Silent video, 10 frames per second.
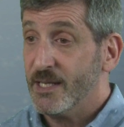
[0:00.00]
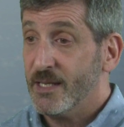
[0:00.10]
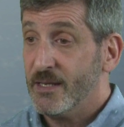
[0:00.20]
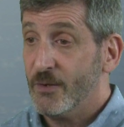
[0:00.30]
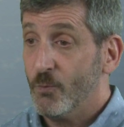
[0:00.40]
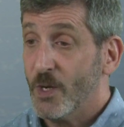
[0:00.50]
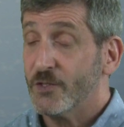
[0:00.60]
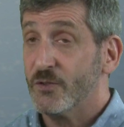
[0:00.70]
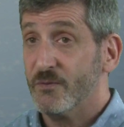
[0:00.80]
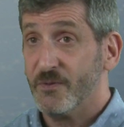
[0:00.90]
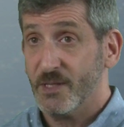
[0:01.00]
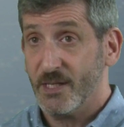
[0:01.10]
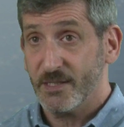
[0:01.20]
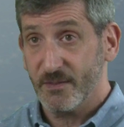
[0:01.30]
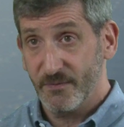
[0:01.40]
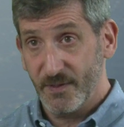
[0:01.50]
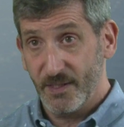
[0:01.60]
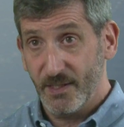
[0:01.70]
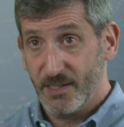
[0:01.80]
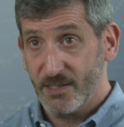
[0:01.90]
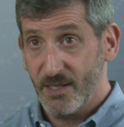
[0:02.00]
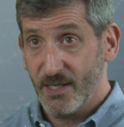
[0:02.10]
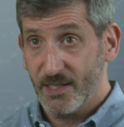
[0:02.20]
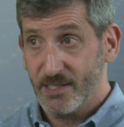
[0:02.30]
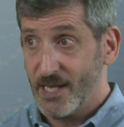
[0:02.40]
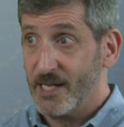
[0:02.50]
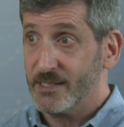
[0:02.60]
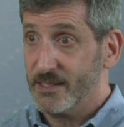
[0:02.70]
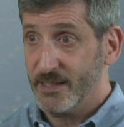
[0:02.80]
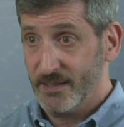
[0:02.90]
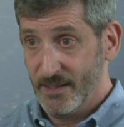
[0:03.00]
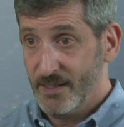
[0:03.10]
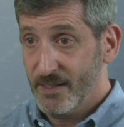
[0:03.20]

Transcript: in Western philosophy, it's not exactly